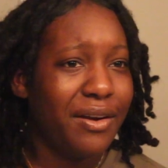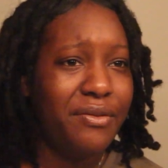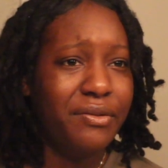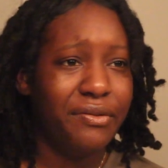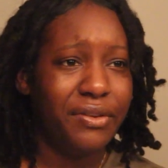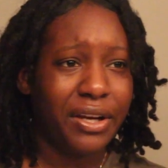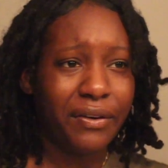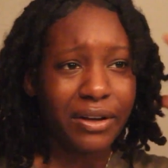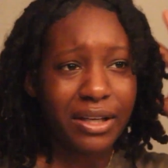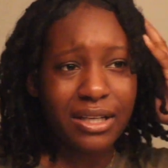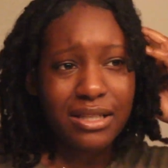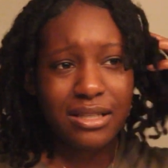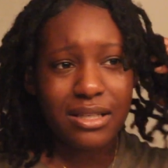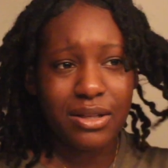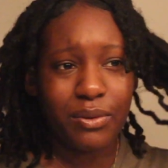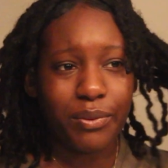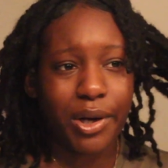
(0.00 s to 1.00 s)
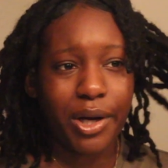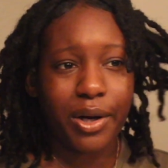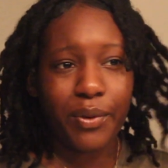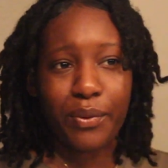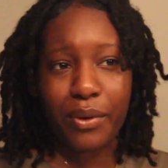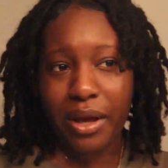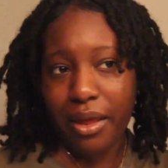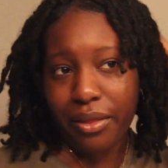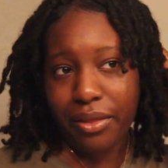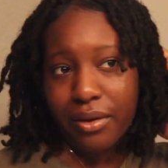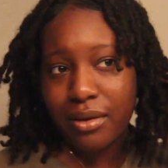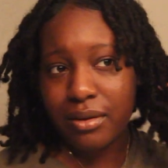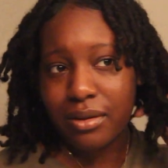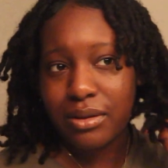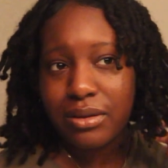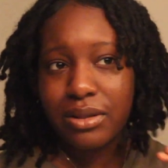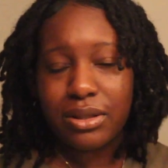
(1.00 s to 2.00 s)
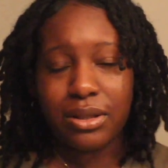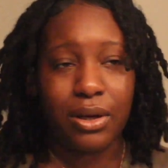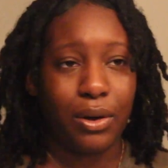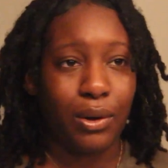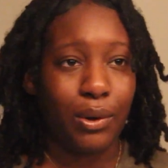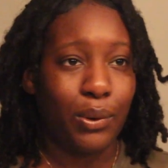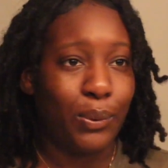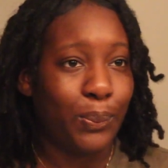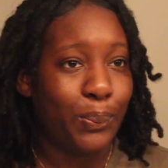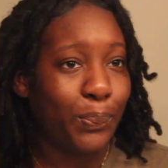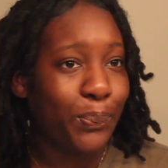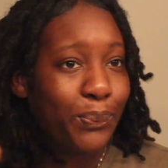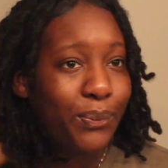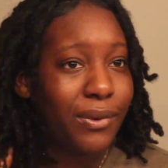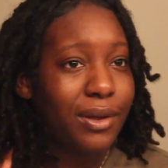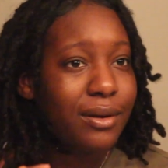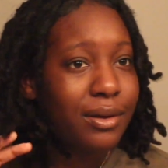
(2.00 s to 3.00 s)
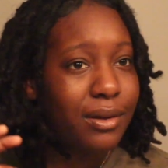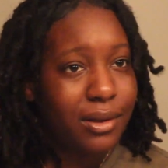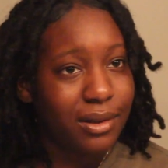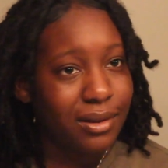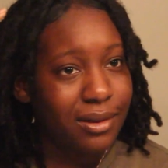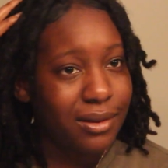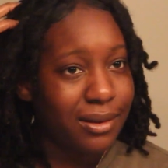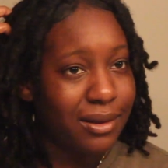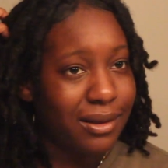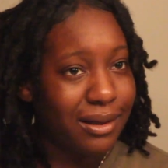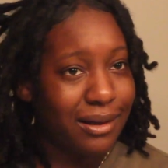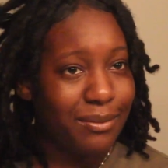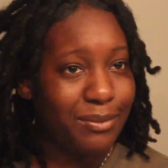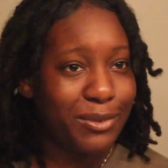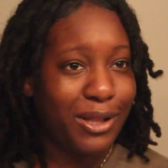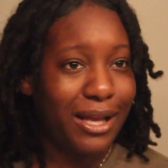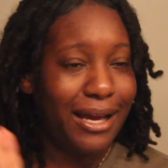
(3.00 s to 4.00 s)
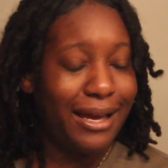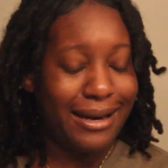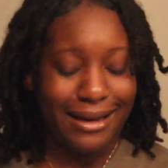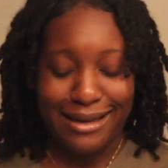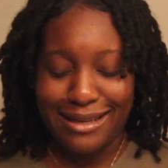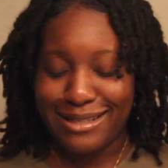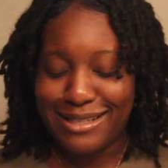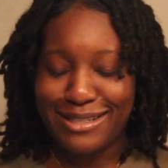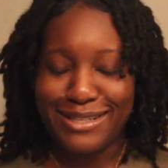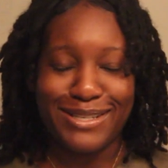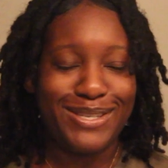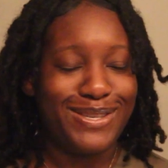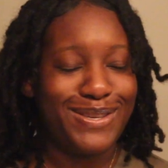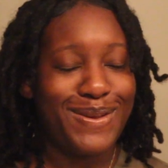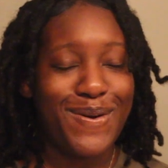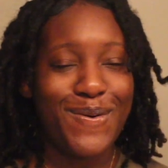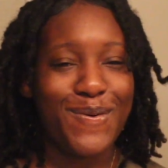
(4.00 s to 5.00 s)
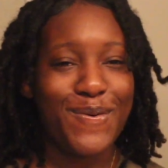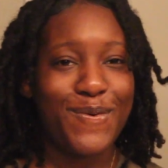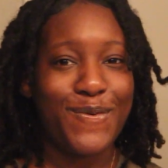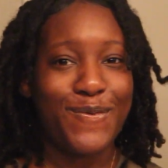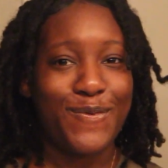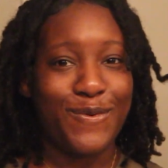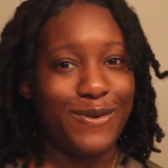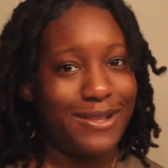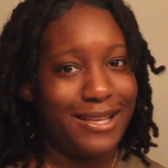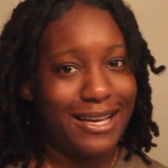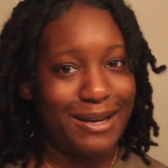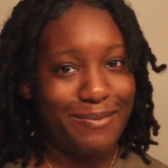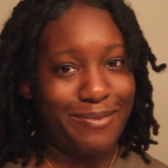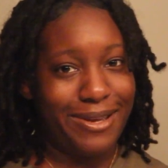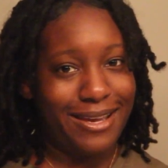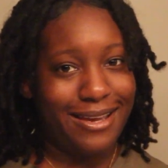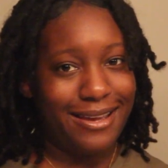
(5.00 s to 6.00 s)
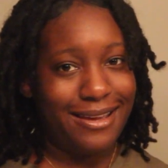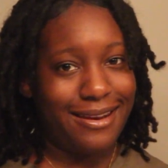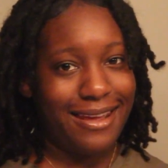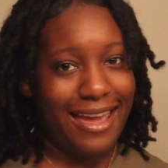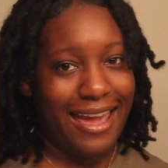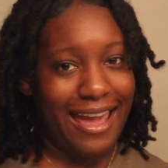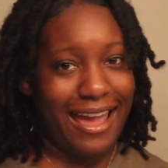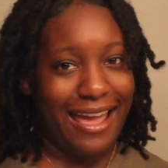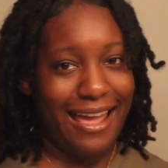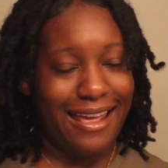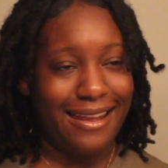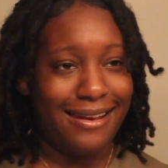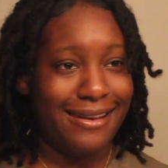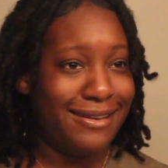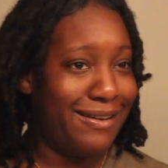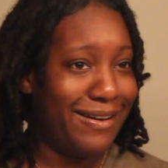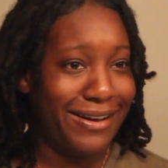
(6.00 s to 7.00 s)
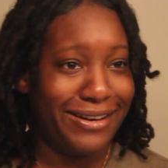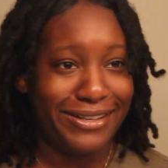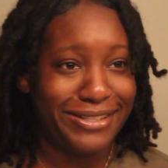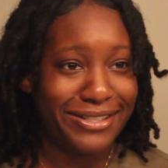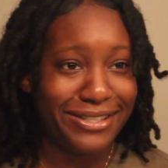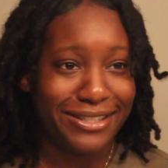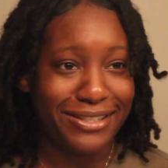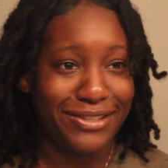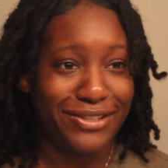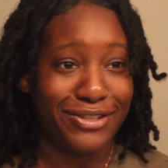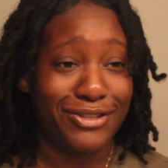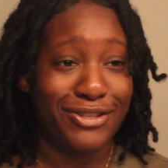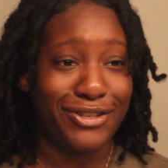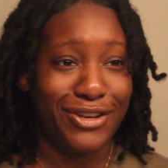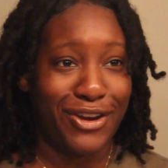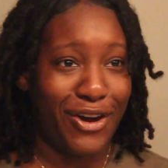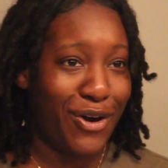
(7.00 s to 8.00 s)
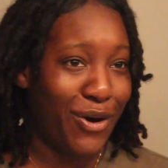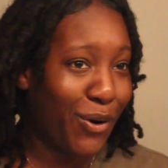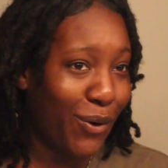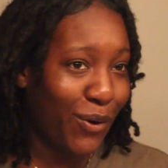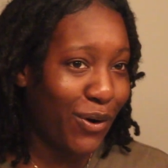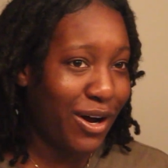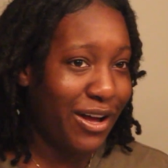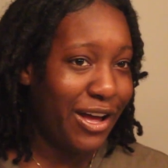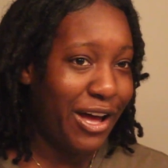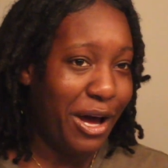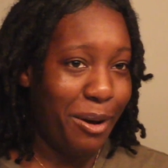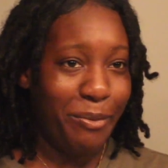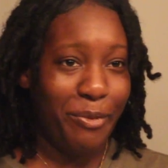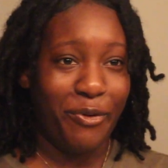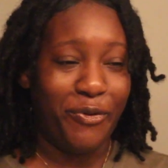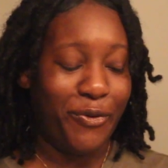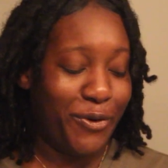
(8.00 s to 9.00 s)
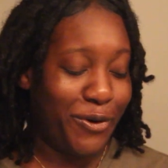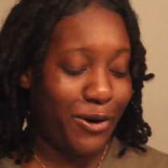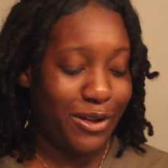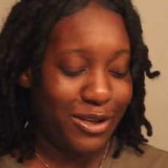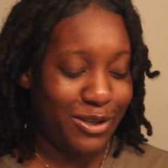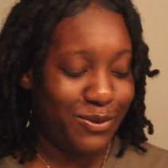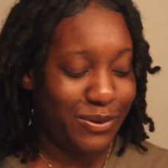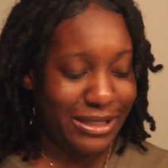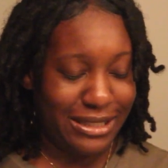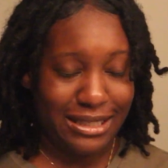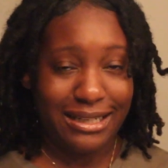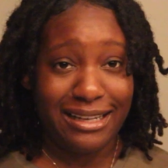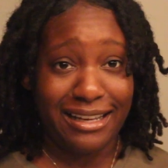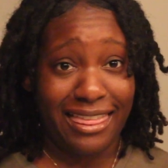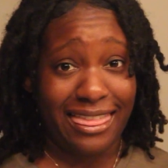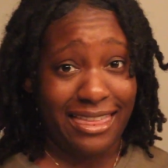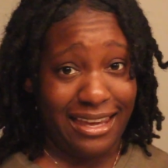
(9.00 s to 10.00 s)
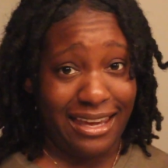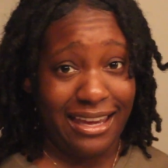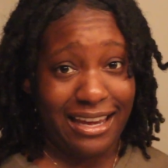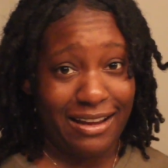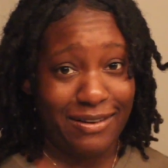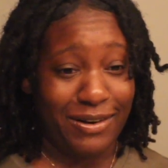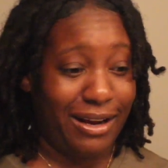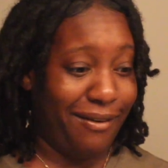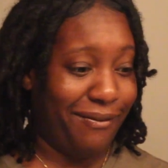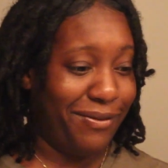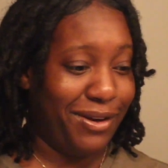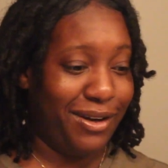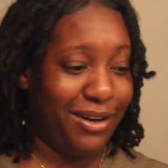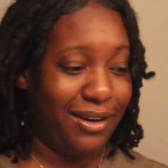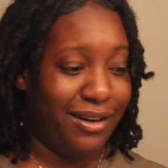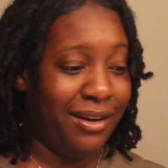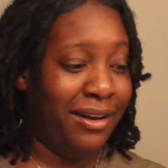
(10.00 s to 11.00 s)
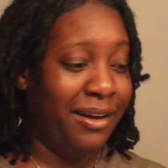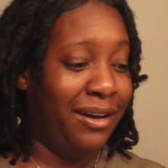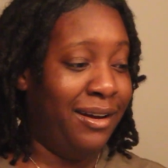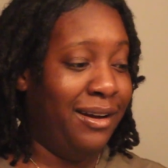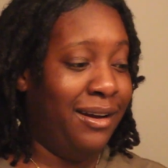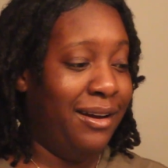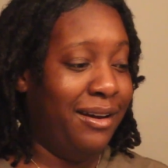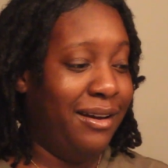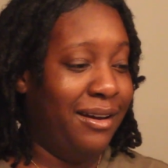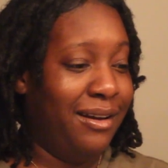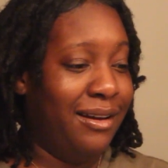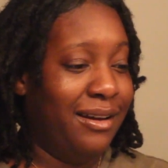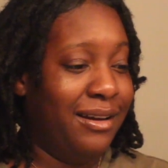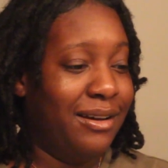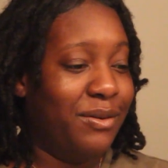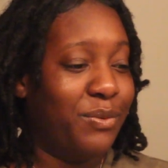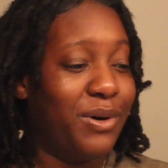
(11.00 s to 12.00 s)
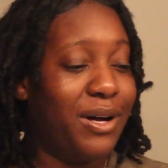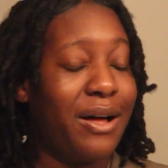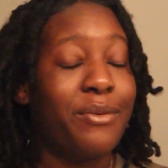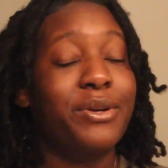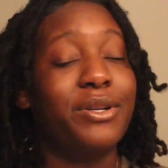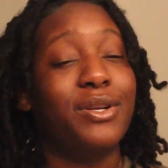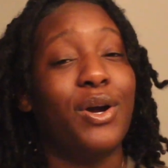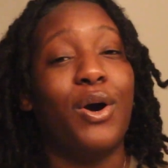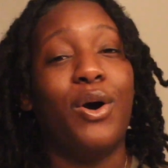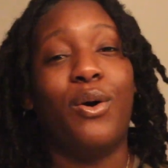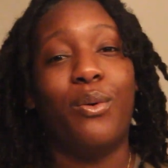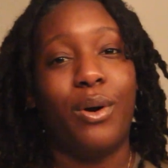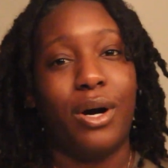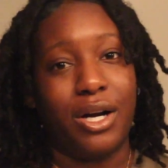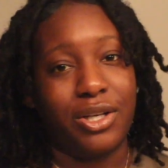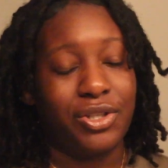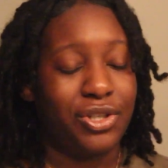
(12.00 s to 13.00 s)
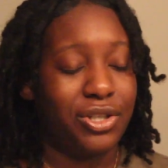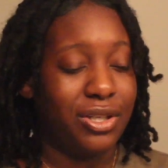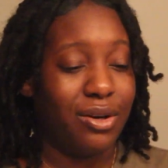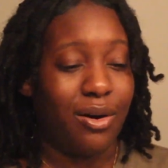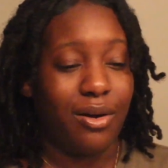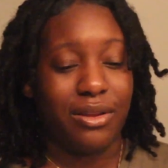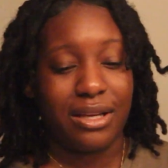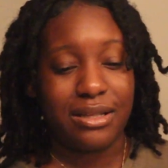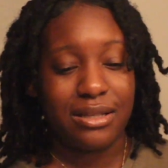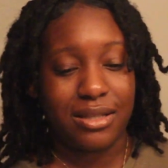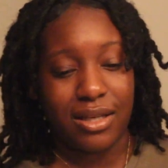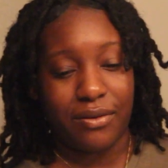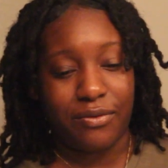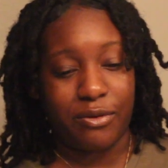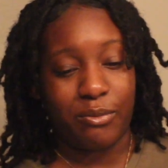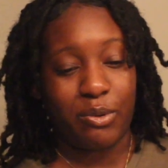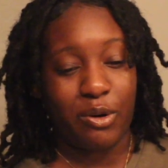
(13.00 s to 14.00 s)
very easy to work with. So I'm glad I get to just roll out of bed and honestly just go. Before this wasn't a thing, I would have to, well, I would co-wash and all that stuff and